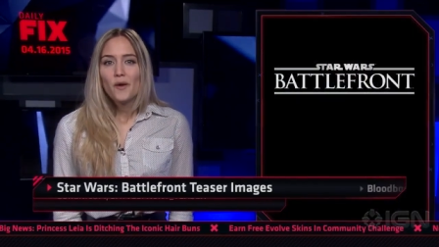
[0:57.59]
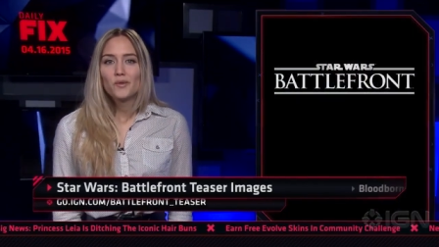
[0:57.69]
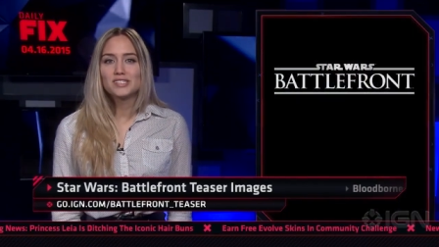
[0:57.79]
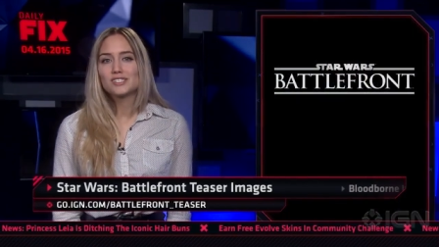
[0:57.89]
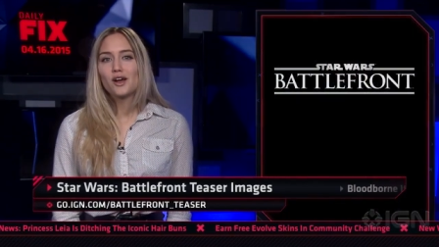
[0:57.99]

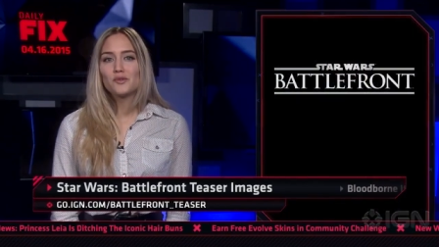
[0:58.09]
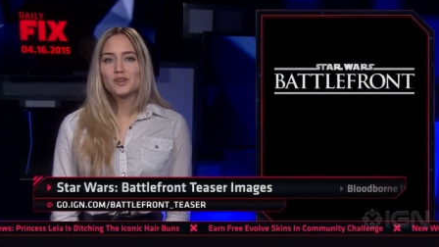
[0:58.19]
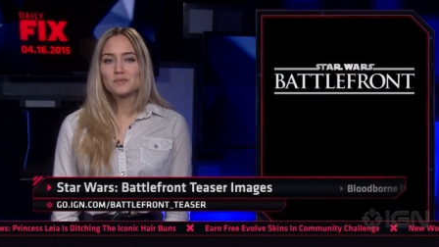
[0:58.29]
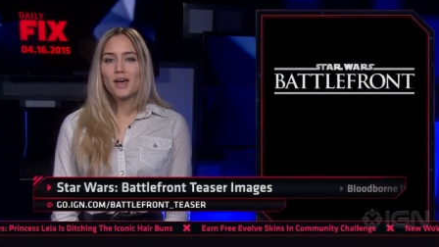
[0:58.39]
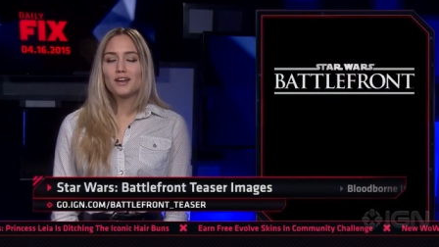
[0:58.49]
With Star
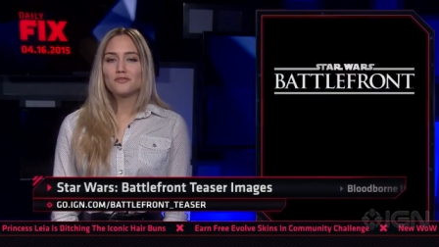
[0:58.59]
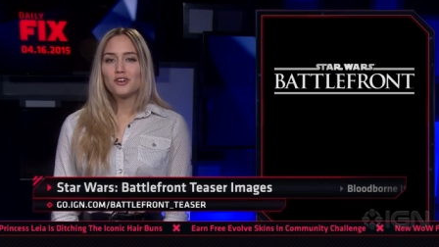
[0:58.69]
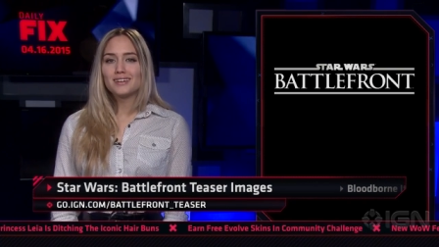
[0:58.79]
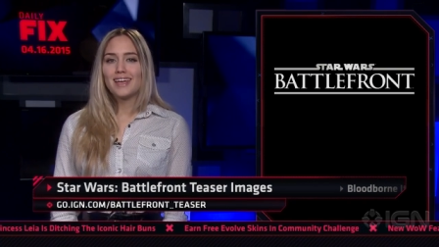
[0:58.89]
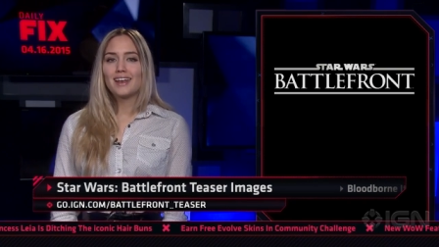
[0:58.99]
Wars
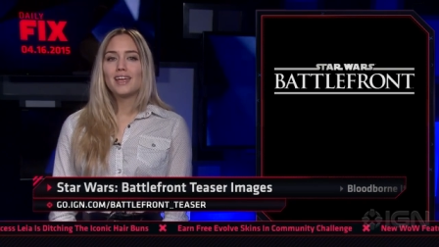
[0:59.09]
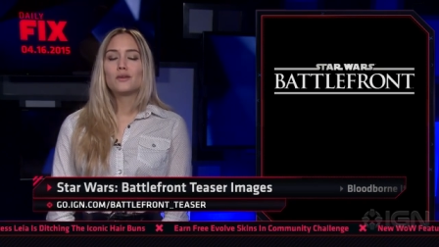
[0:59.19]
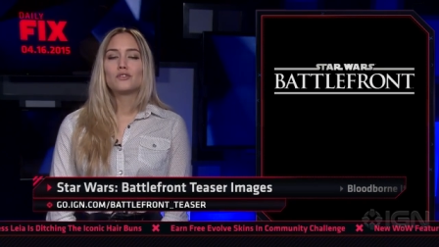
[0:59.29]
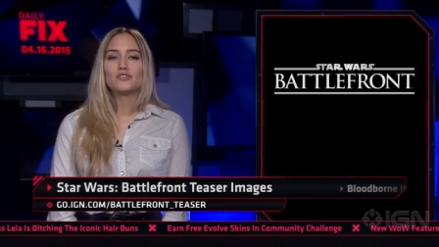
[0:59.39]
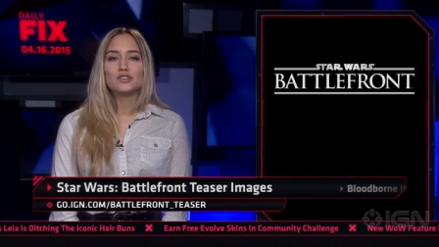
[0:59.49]
Battlefront getting
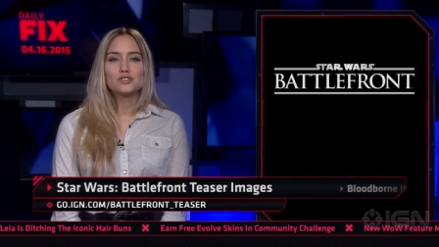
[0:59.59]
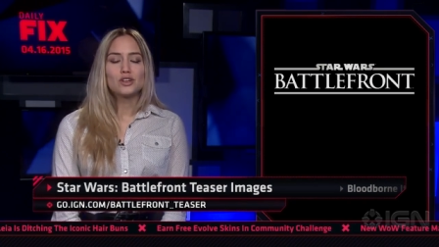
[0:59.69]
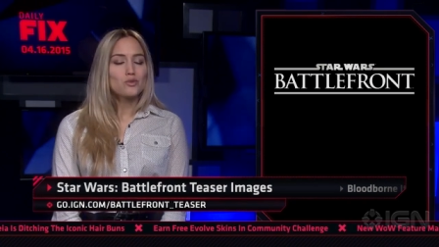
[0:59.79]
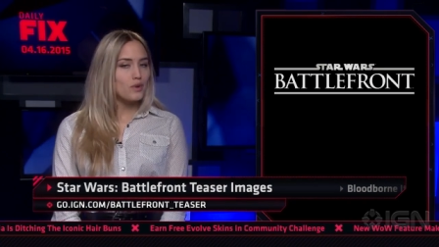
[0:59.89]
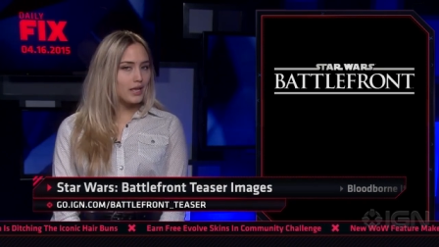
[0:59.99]
a reveal
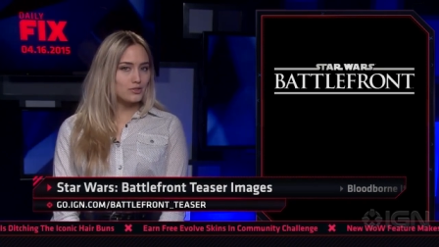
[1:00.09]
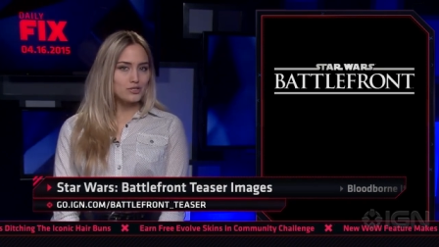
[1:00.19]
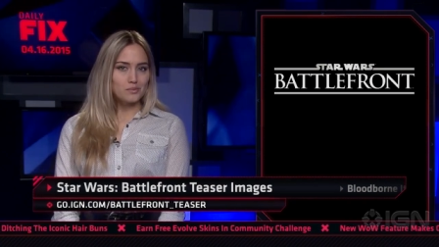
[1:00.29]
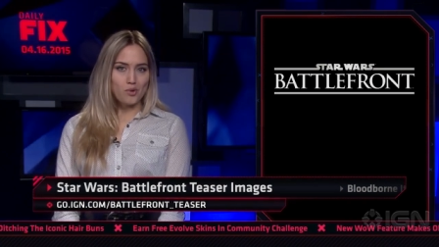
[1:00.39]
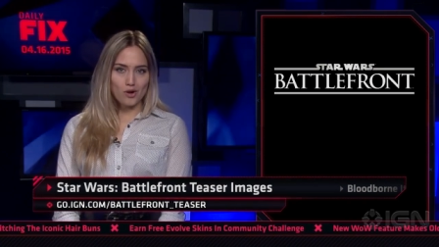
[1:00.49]
trailer
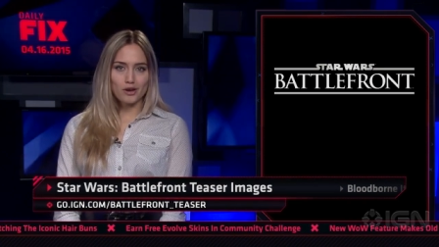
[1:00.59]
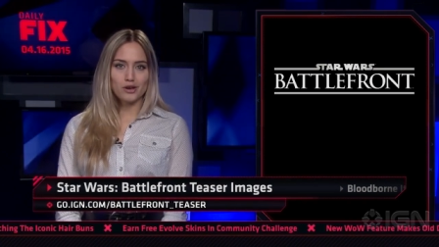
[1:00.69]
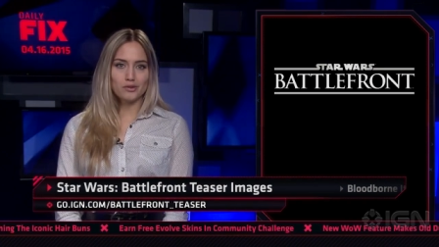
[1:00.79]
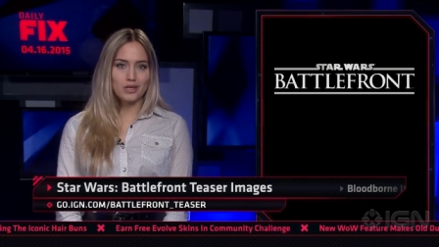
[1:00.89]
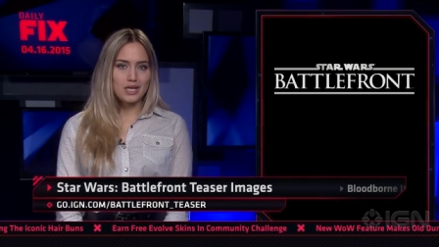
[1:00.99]

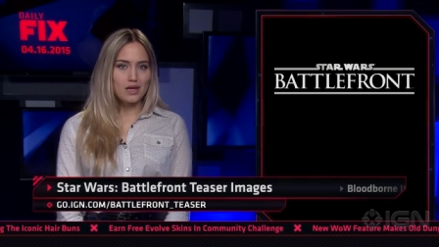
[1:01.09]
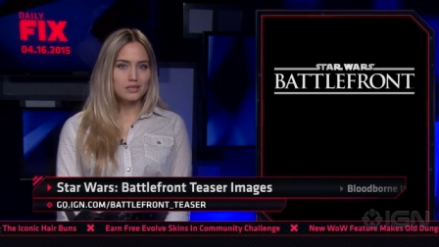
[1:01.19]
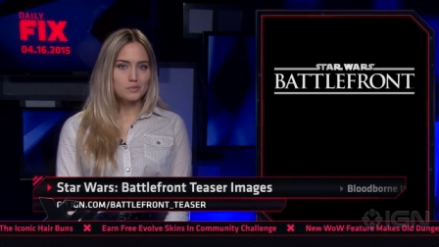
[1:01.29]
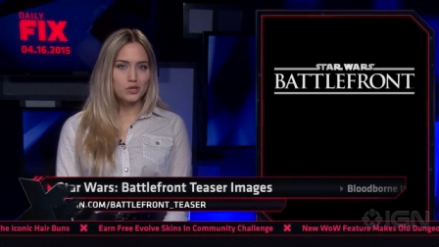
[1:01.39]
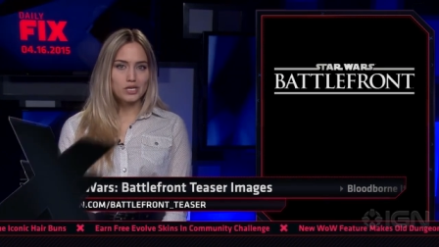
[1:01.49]
tomorrow,
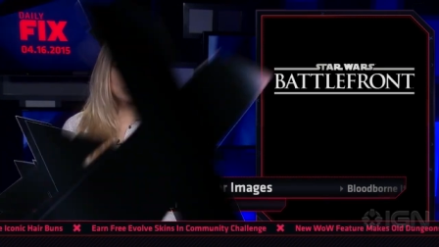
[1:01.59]
EA is putting